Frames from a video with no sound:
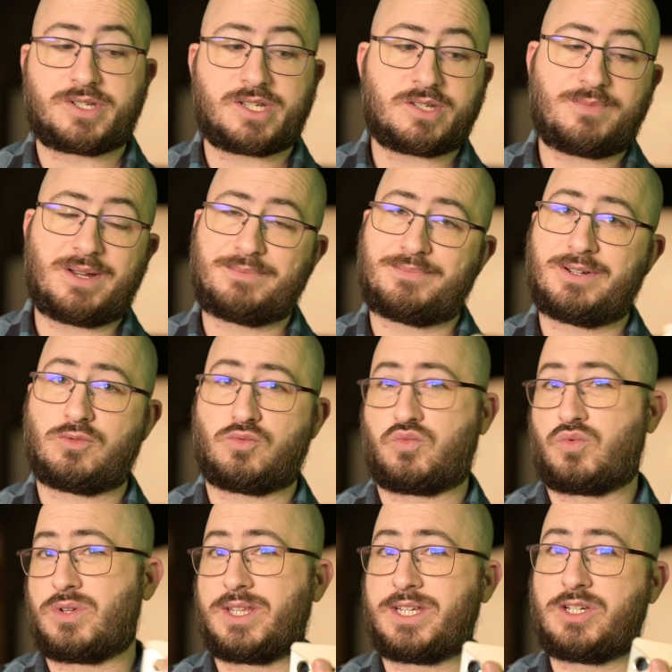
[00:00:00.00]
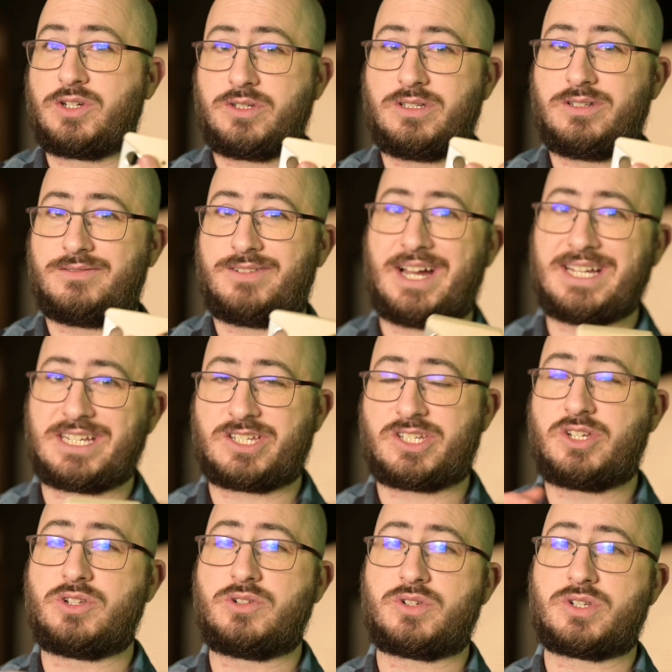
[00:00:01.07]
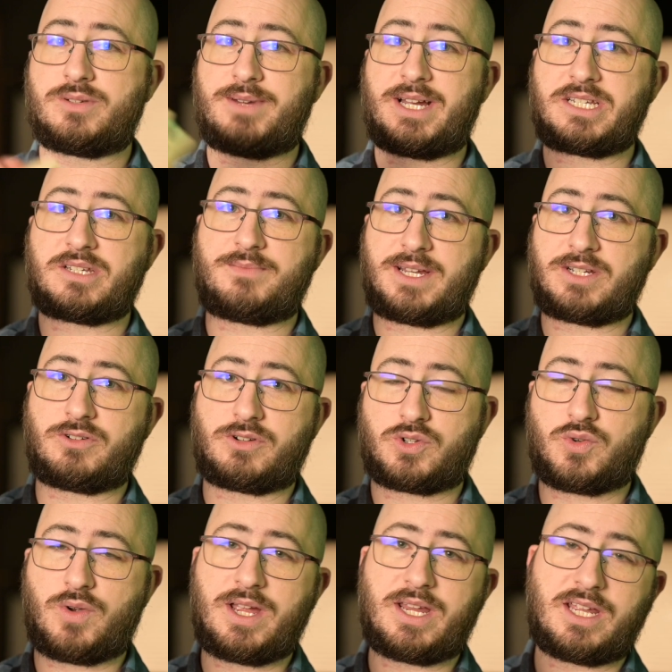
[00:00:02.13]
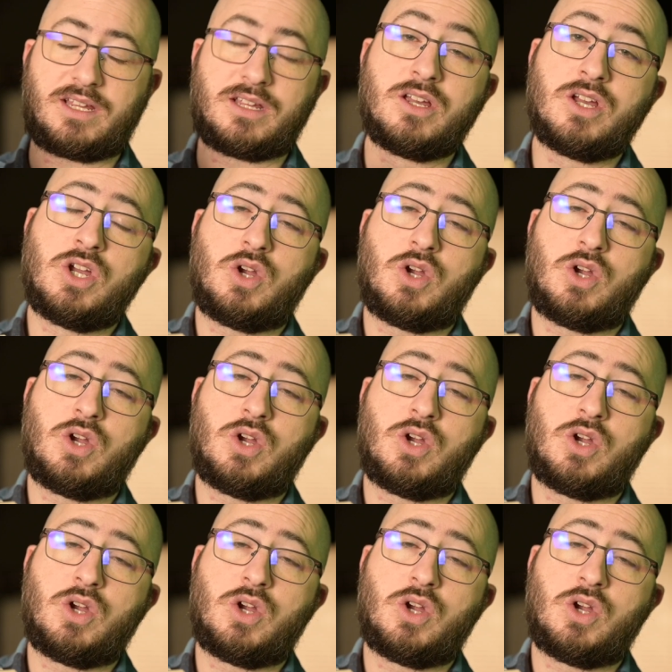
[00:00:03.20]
this might be a really good device to do some isometric training,